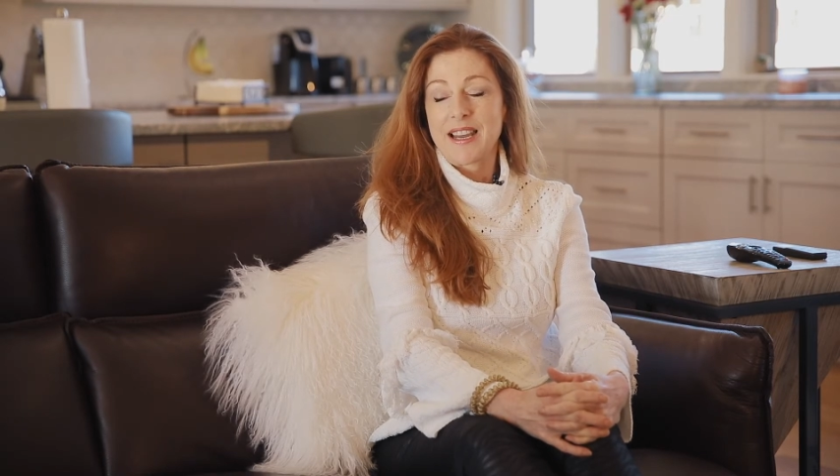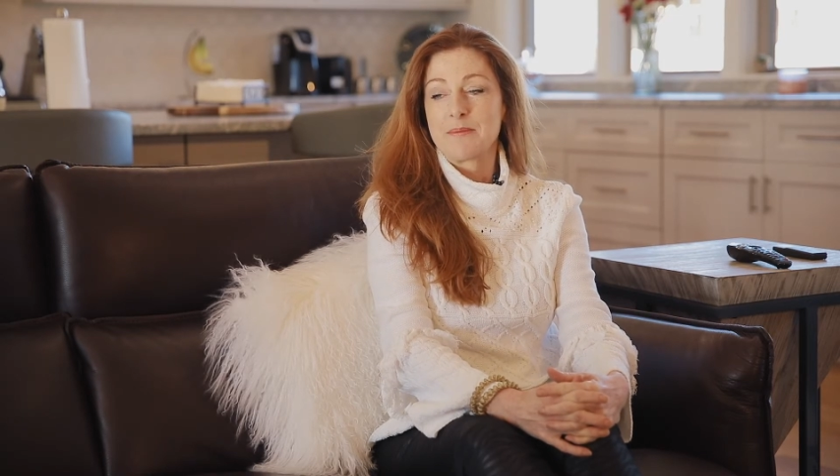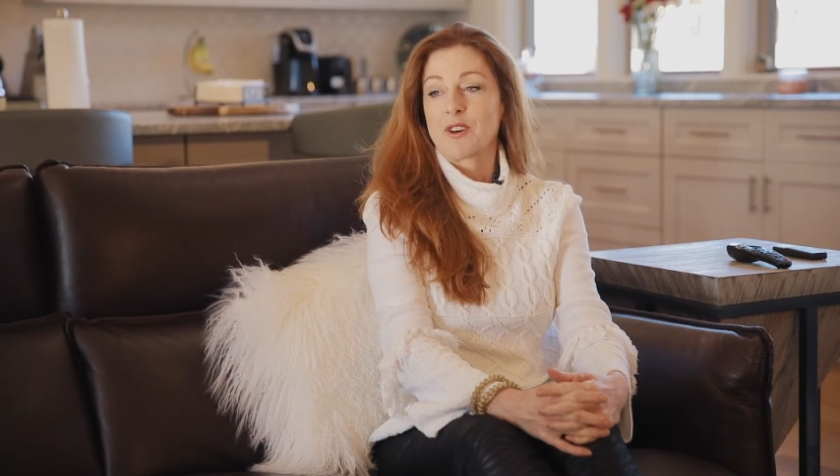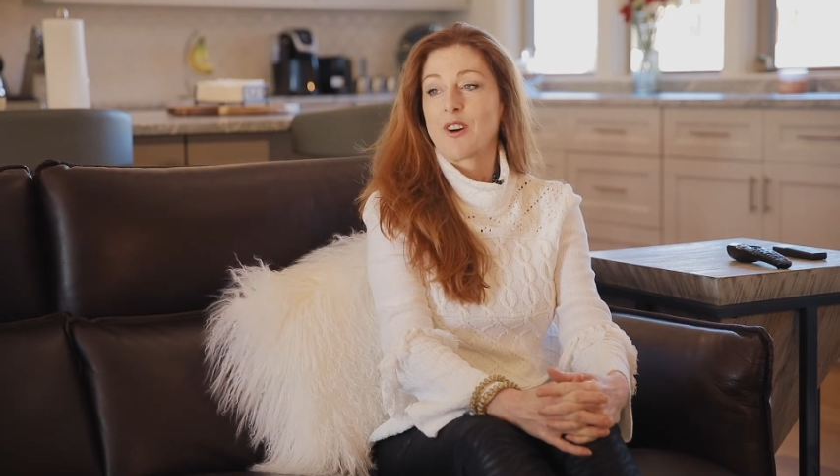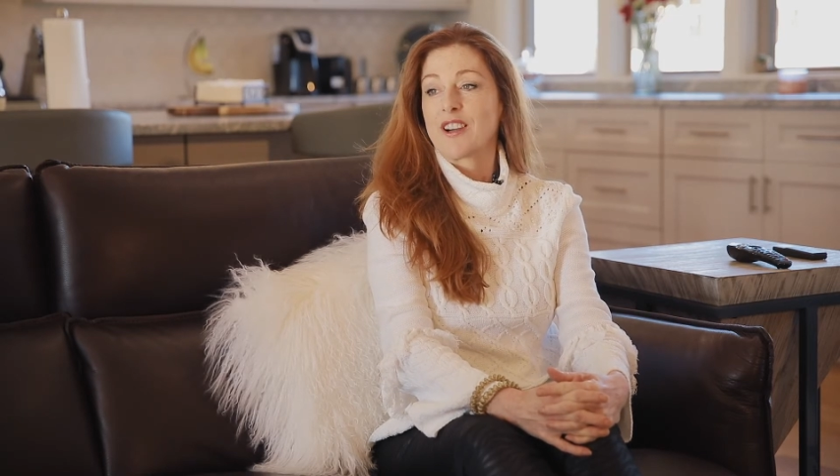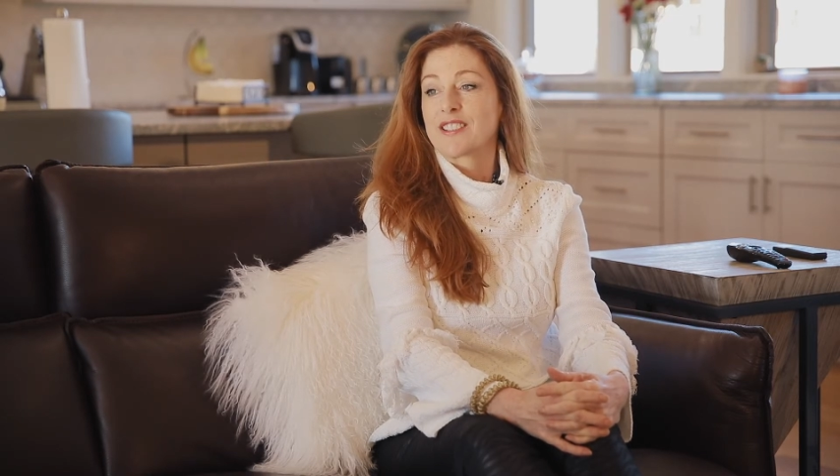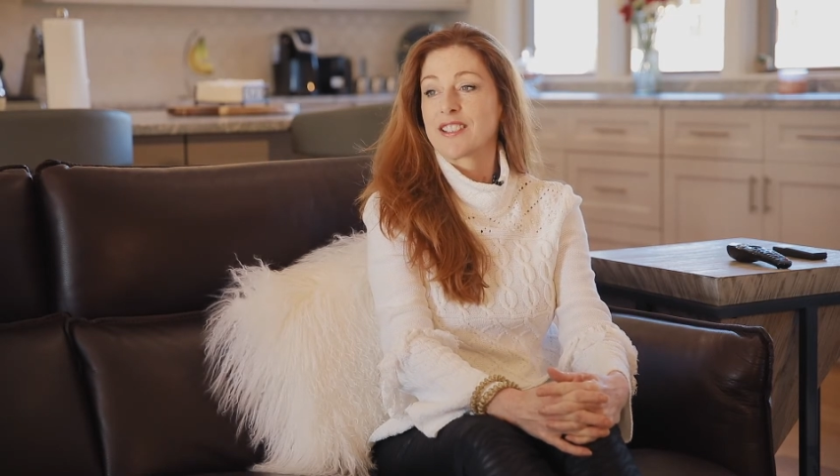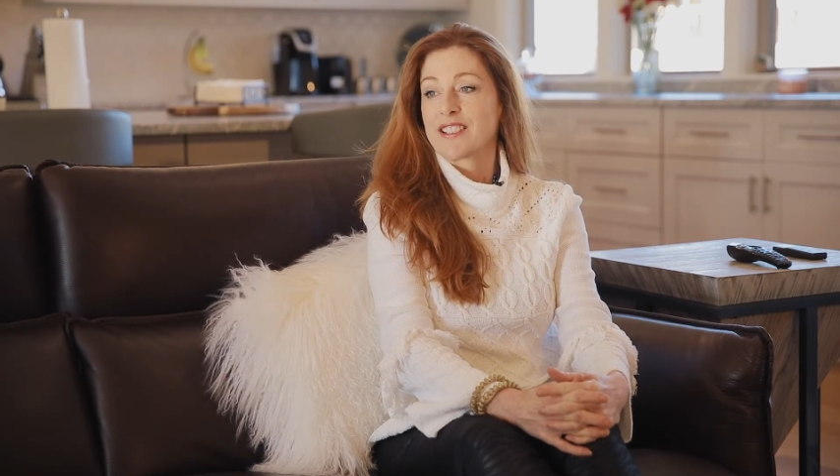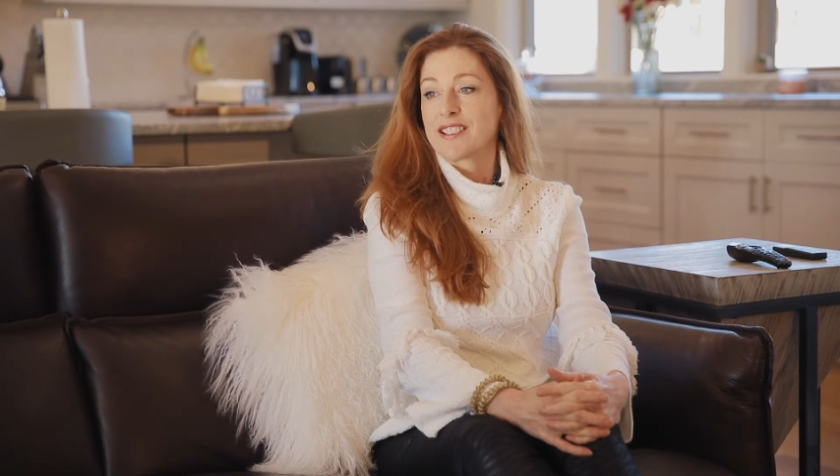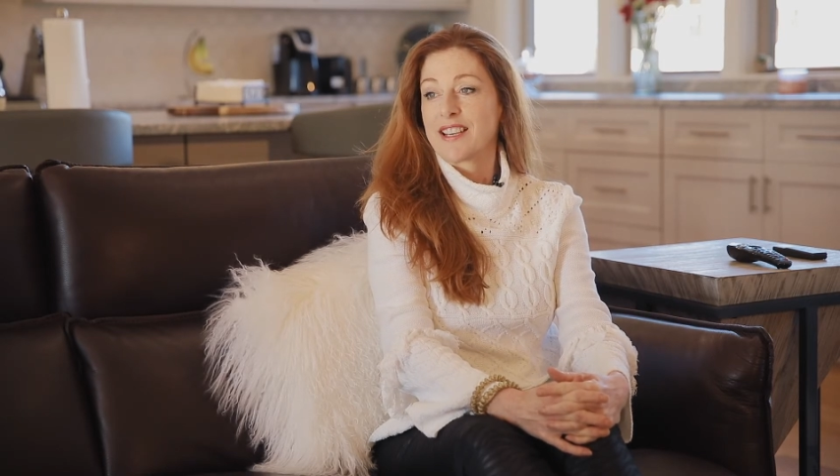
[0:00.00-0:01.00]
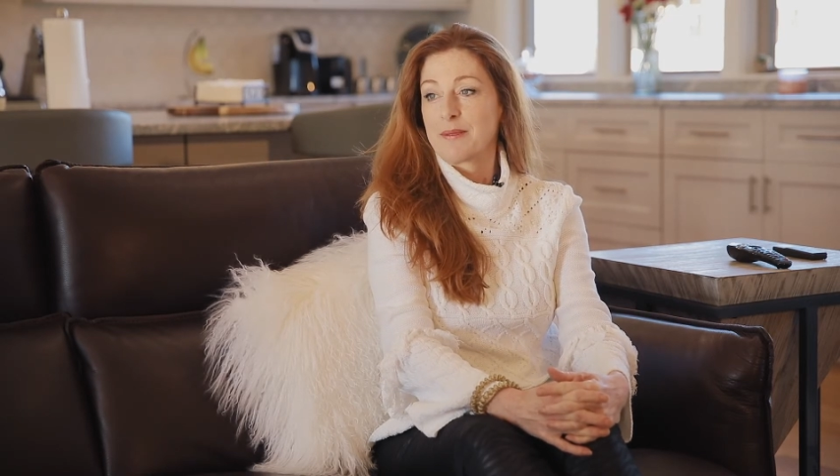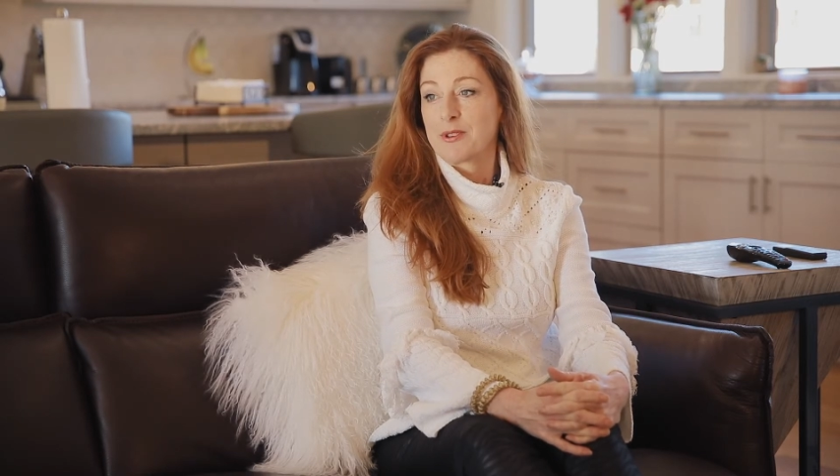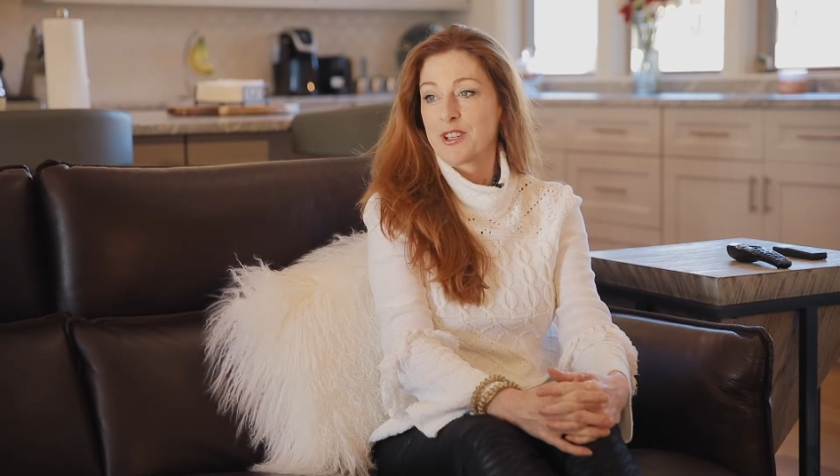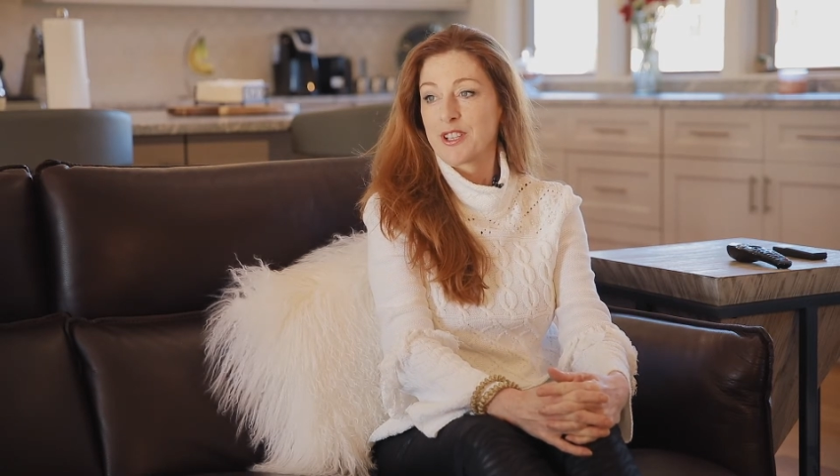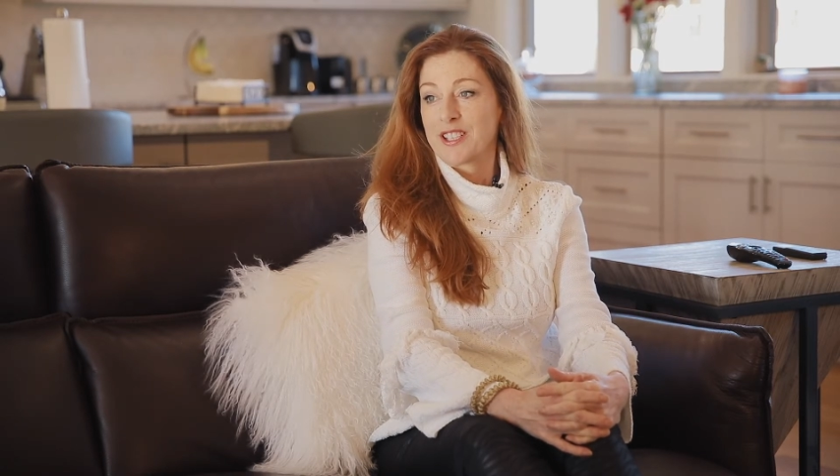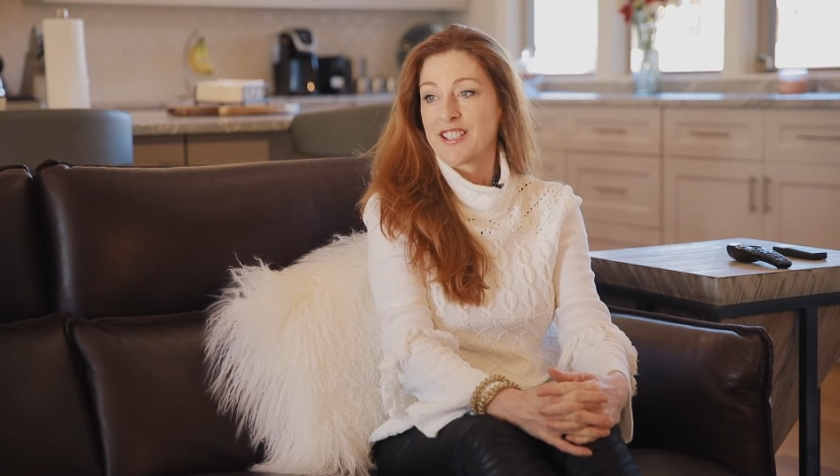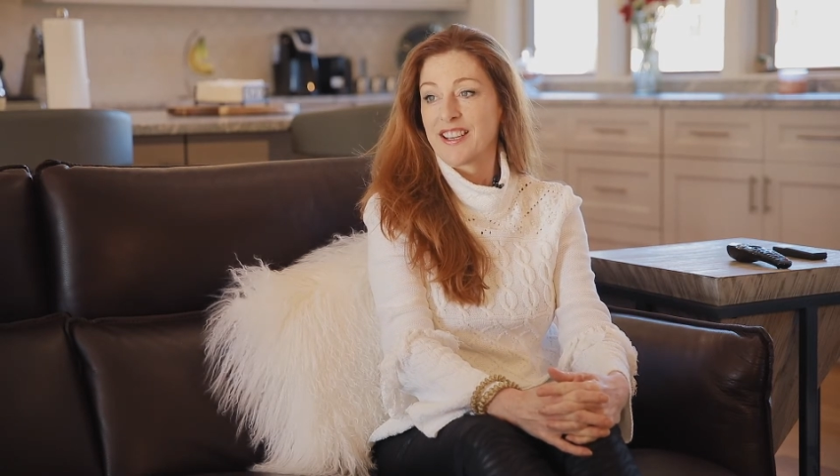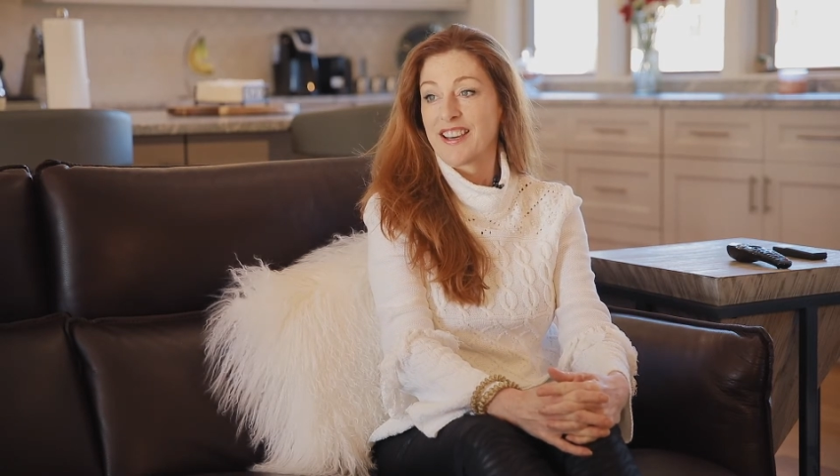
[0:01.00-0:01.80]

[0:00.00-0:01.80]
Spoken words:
came across this neighborhood,